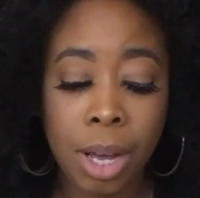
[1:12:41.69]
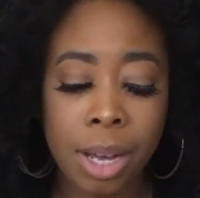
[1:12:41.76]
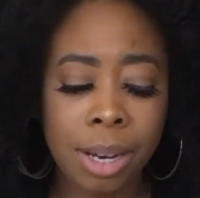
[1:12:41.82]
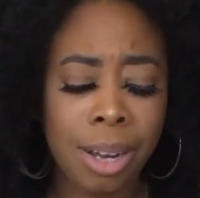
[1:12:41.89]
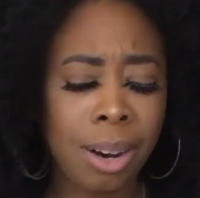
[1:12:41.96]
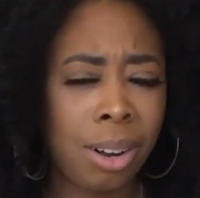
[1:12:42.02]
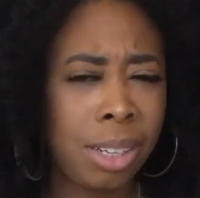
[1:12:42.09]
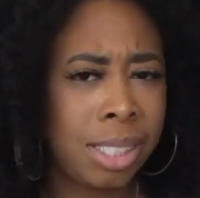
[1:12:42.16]

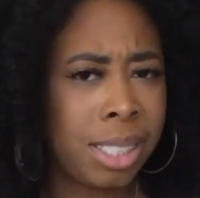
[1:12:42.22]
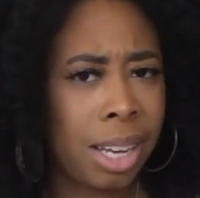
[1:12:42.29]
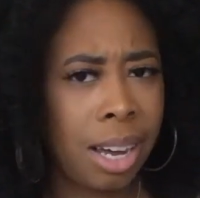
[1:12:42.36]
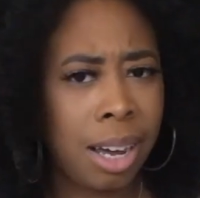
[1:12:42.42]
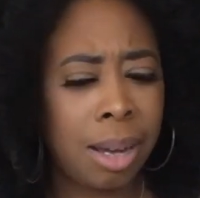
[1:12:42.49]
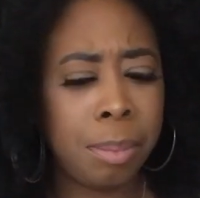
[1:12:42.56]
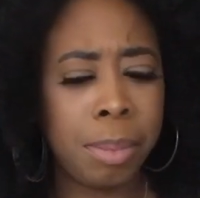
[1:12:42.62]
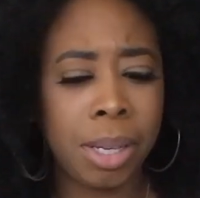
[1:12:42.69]
Not all the
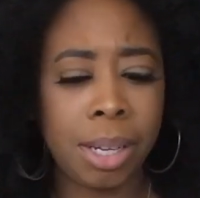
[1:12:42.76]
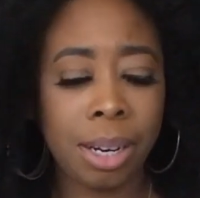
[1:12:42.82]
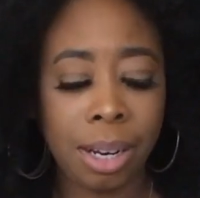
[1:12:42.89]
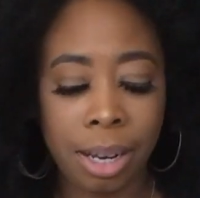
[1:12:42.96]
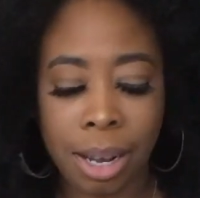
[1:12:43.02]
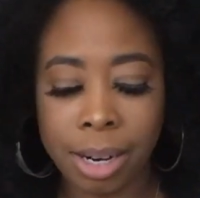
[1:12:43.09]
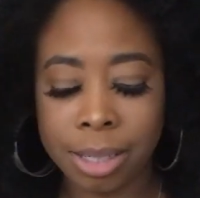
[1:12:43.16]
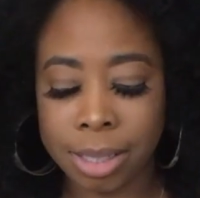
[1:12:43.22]
time, but a
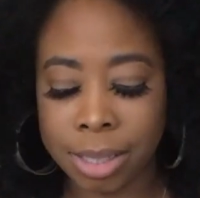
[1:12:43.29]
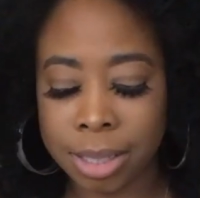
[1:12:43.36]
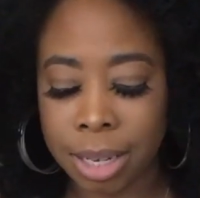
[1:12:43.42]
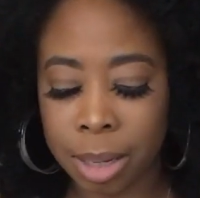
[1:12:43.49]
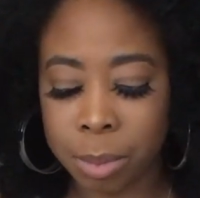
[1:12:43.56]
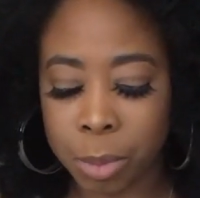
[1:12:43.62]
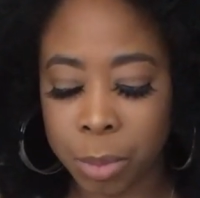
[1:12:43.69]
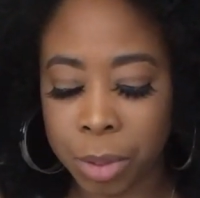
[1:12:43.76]
lot of the
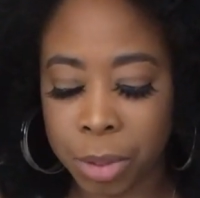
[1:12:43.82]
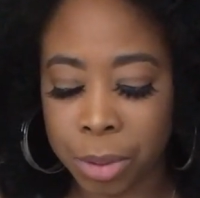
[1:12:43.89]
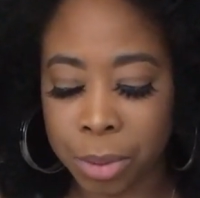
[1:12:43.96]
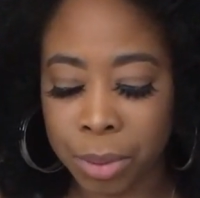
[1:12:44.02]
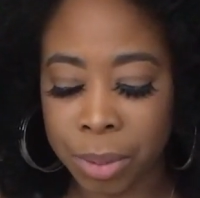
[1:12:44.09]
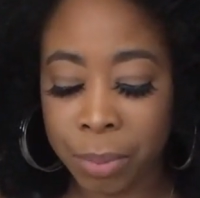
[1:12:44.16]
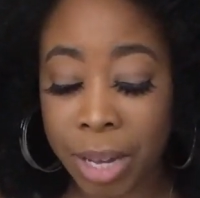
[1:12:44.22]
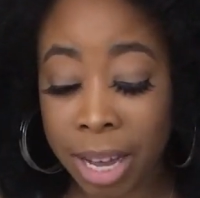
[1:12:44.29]
times we do.
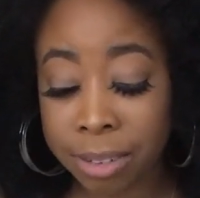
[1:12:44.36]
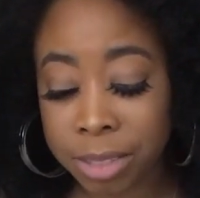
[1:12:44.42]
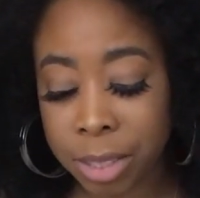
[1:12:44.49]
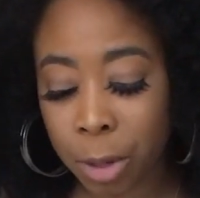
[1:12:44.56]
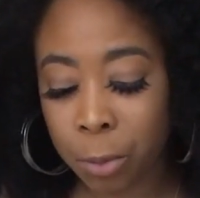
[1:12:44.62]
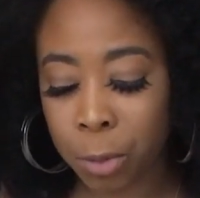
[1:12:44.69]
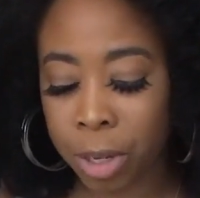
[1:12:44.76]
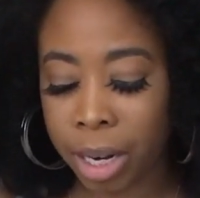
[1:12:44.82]
And we have
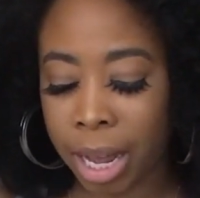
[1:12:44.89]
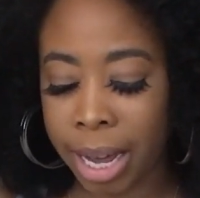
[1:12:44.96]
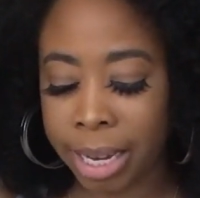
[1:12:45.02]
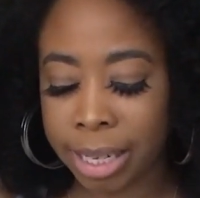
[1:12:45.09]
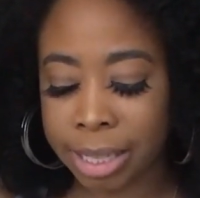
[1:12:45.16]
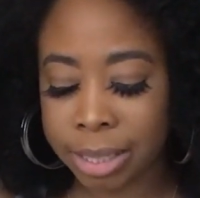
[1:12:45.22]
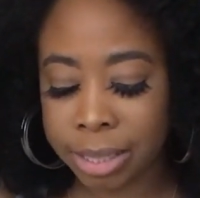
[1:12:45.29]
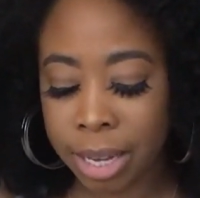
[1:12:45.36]

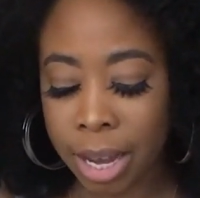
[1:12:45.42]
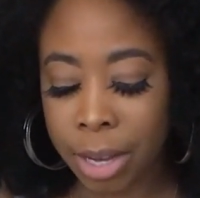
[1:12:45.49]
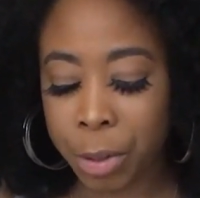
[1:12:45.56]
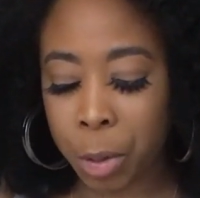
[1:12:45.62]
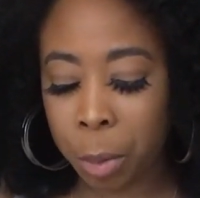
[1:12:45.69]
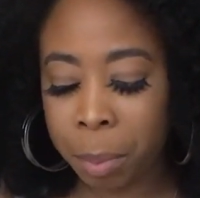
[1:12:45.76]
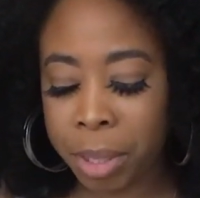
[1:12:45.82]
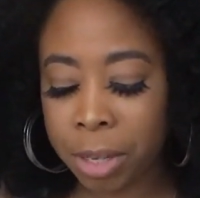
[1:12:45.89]
self-reliance.
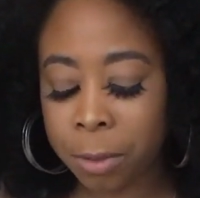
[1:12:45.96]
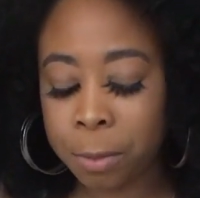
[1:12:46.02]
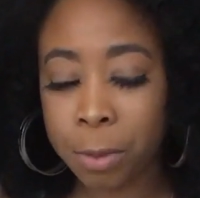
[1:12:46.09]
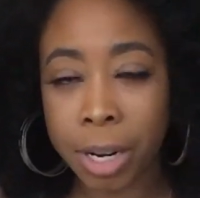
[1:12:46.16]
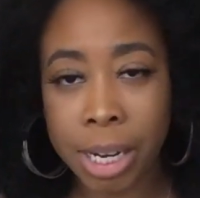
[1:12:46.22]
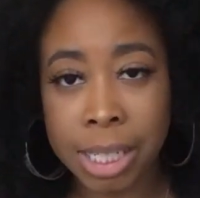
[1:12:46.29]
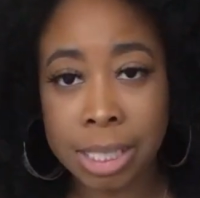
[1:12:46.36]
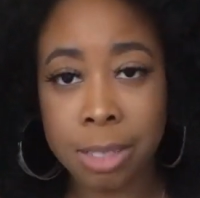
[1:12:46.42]
Don't be
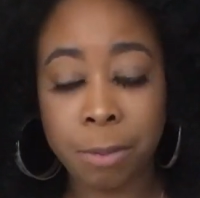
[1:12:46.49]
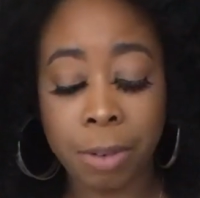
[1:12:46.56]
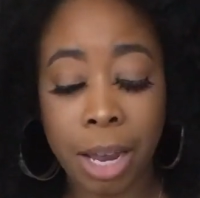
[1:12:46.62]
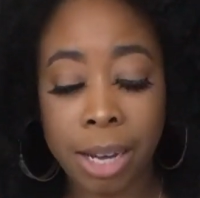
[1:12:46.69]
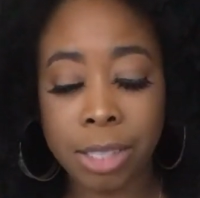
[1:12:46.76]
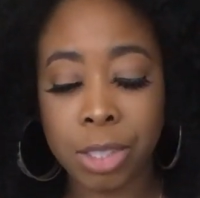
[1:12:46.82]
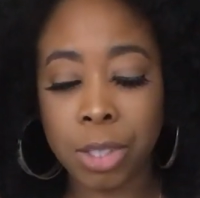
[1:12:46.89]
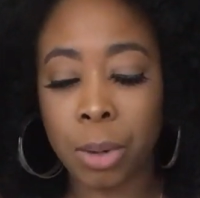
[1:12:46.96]
afraid to
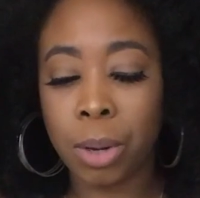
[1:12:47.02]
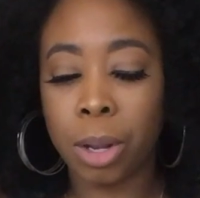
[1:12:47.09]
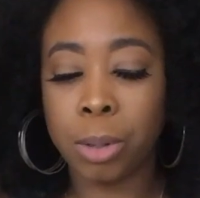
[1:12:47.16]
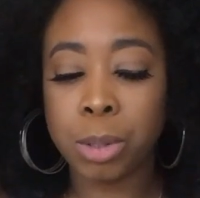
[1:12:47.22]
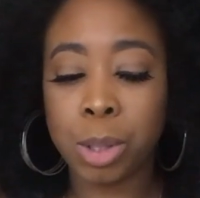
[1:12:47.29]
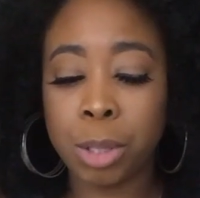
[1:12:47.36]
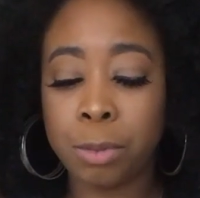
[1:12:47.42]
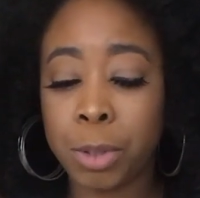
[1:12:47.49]
fly solo.
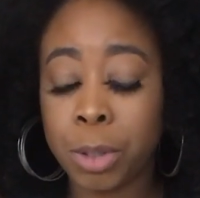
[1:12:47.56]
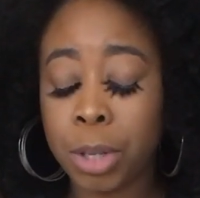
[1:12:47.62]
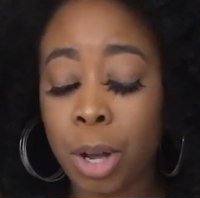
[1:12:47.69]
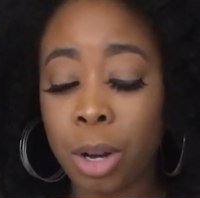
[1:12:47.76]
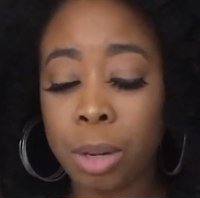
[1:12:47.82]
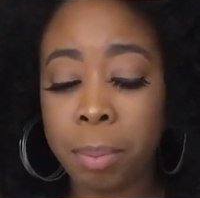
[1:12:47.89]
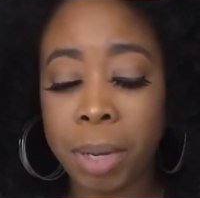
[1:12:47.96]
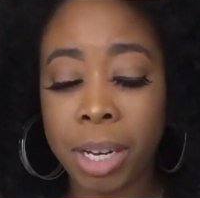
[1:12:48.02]
So if you're
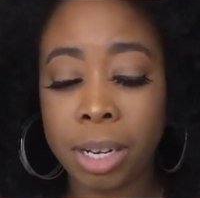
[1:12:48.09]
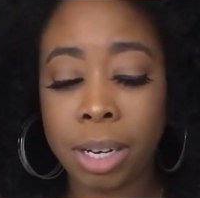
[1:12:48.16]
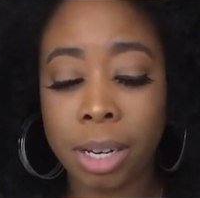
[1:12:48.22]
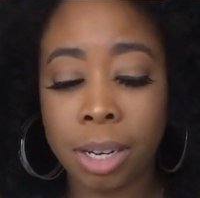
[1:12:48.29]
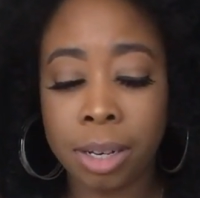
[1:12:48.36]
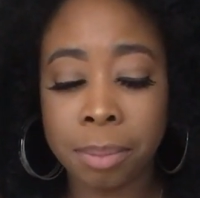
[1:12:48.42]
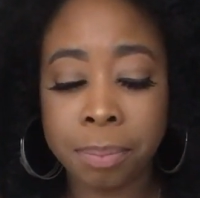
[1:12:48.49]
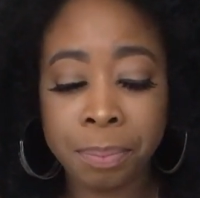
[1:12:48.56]

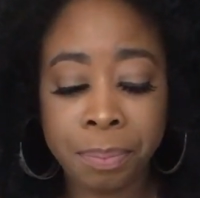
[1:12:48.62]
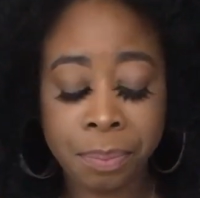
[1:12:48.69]
codependent,